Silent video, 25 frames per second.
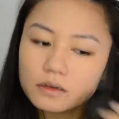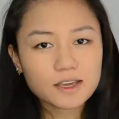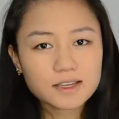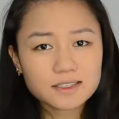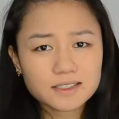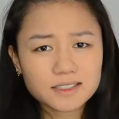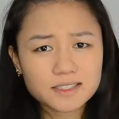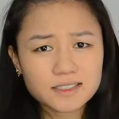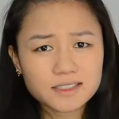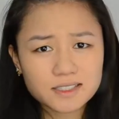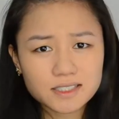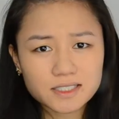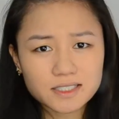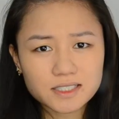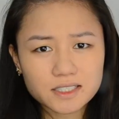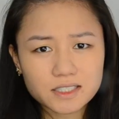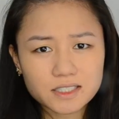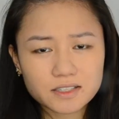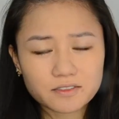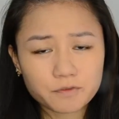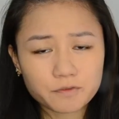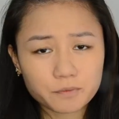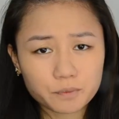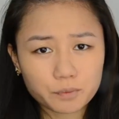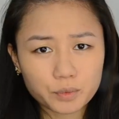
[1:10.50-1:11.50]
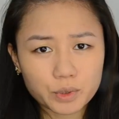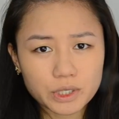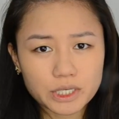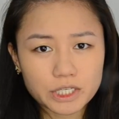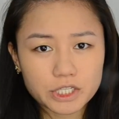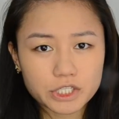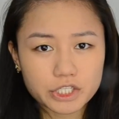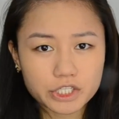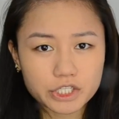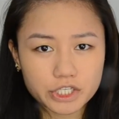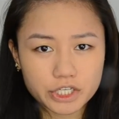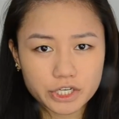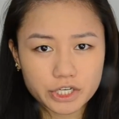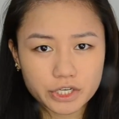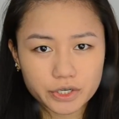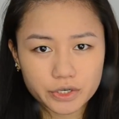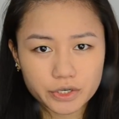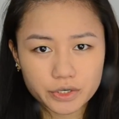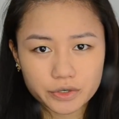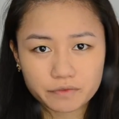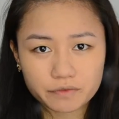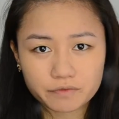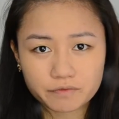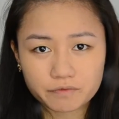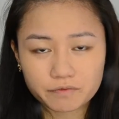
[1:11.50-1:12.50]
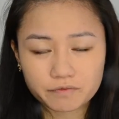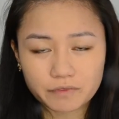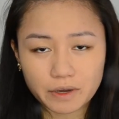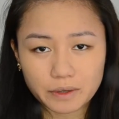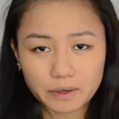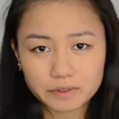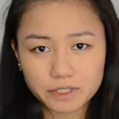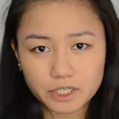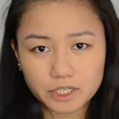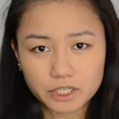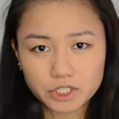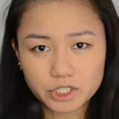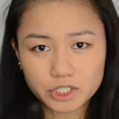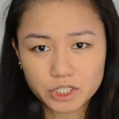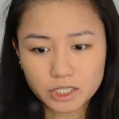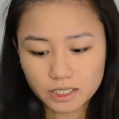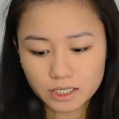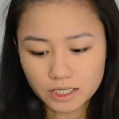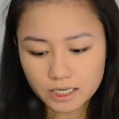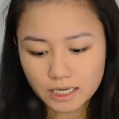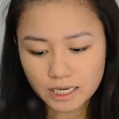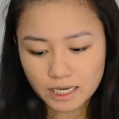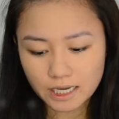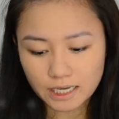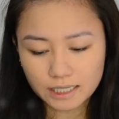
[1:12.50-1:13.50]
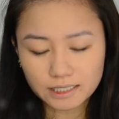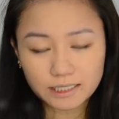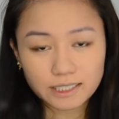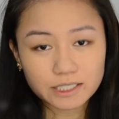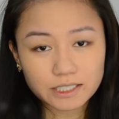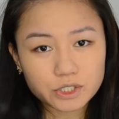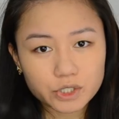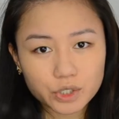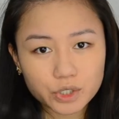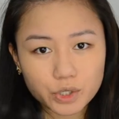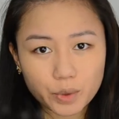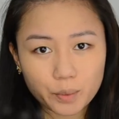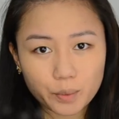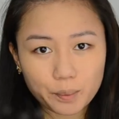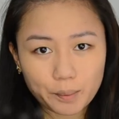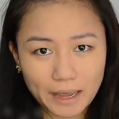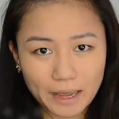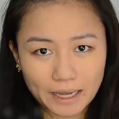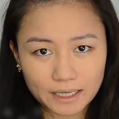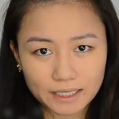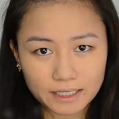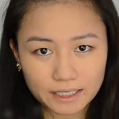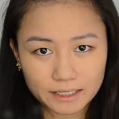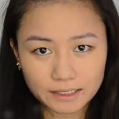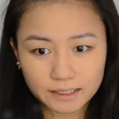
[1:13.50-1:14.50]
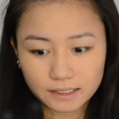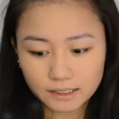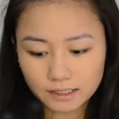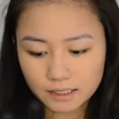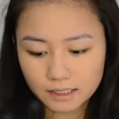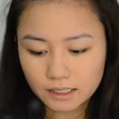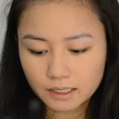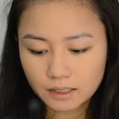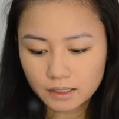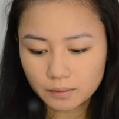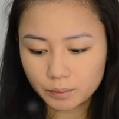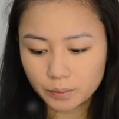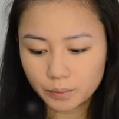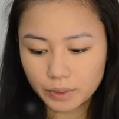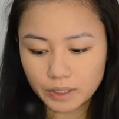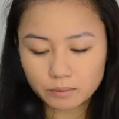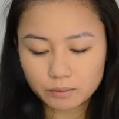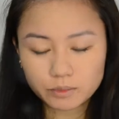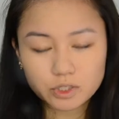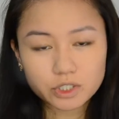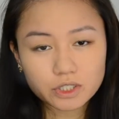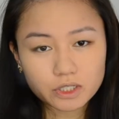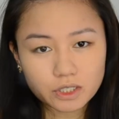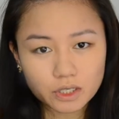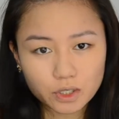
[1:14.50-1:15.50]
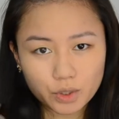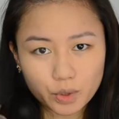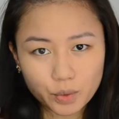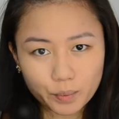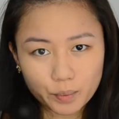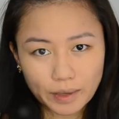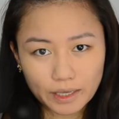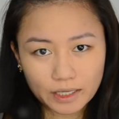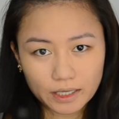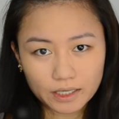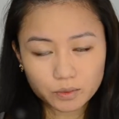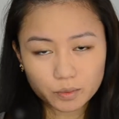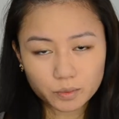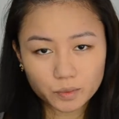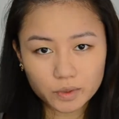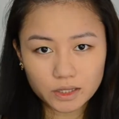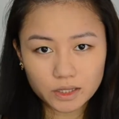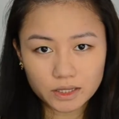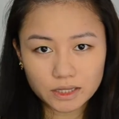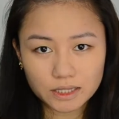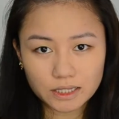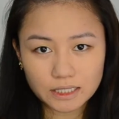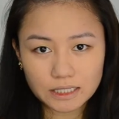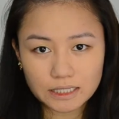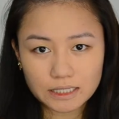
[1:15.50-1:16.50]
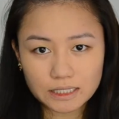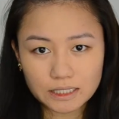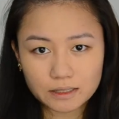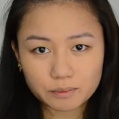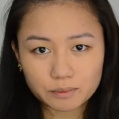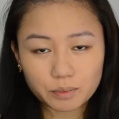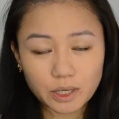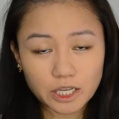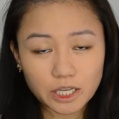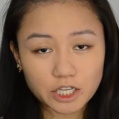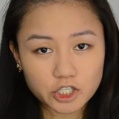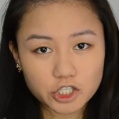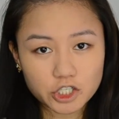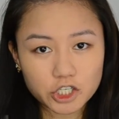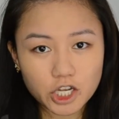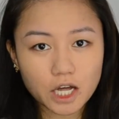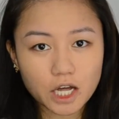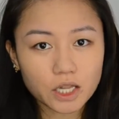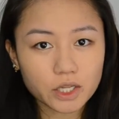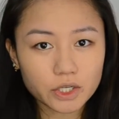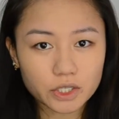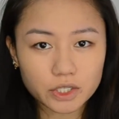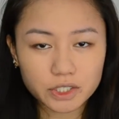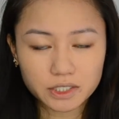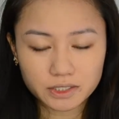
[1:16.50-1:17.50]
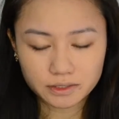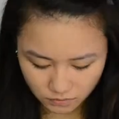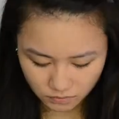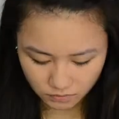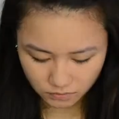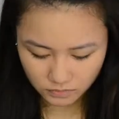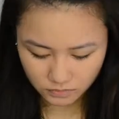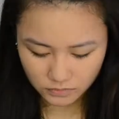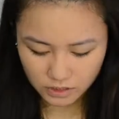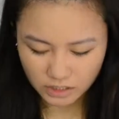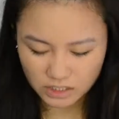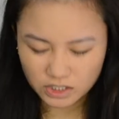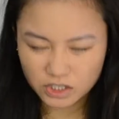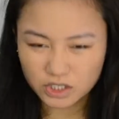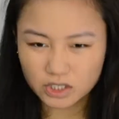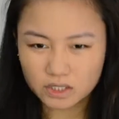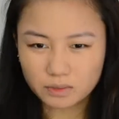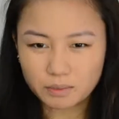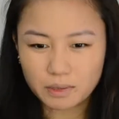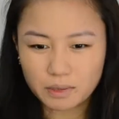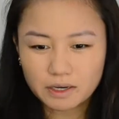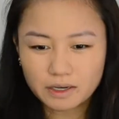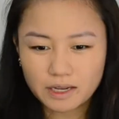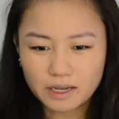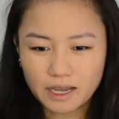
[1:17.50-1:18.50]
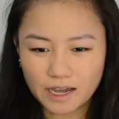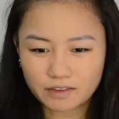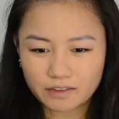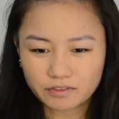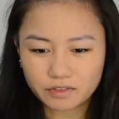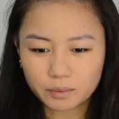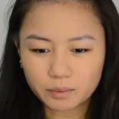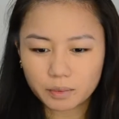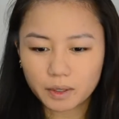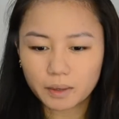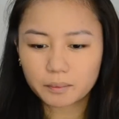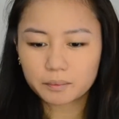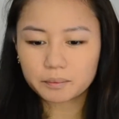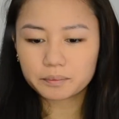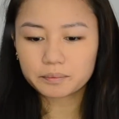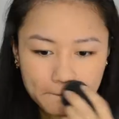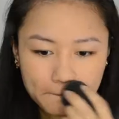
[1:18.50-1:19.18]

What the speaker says: Since this is a pretty sheer foundation, I like to go back in, but I'm just gonna go back in with the beige color in just about half a pump.